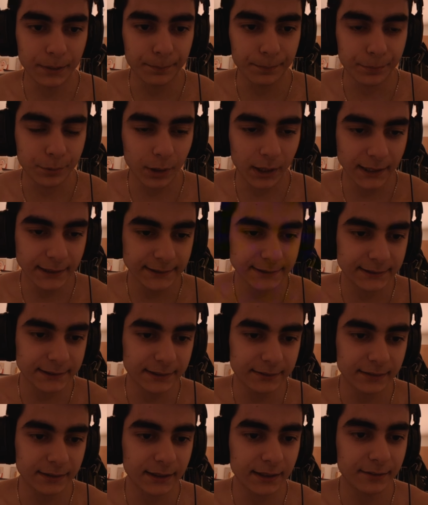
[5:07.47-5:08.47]
price
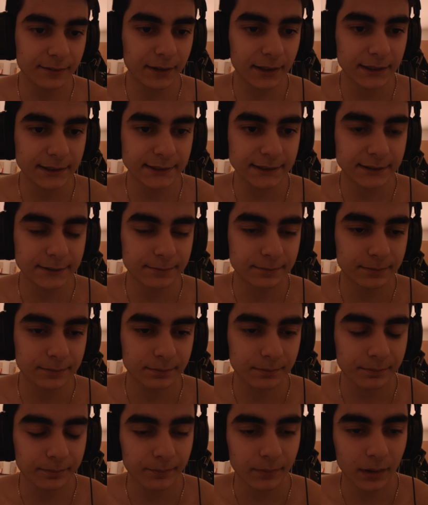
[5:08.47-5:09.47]
didn't give us
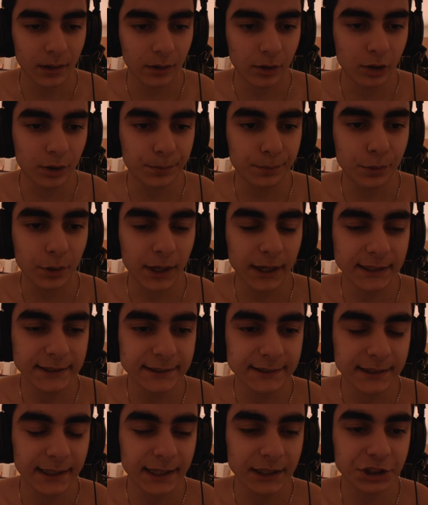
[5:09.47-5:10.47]
good
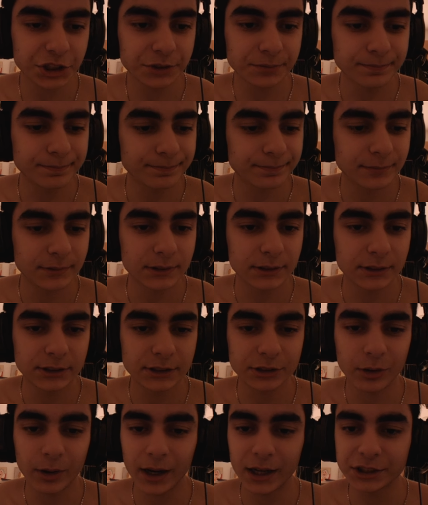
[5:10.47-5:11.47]
price action,
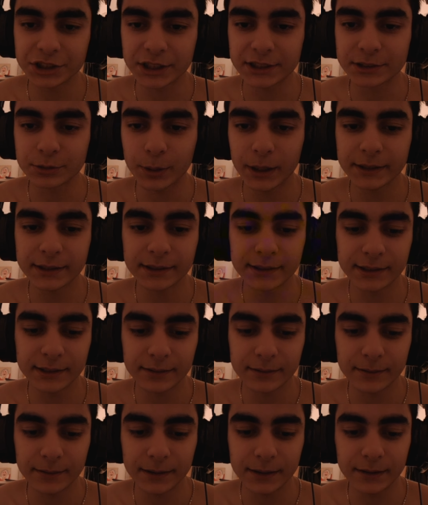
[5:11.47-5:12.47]
so I just waited
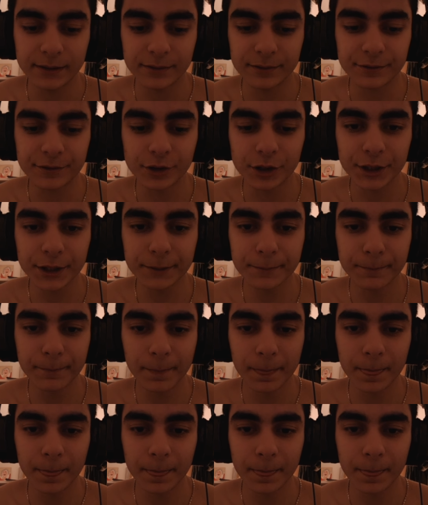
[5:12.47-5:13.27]
even further.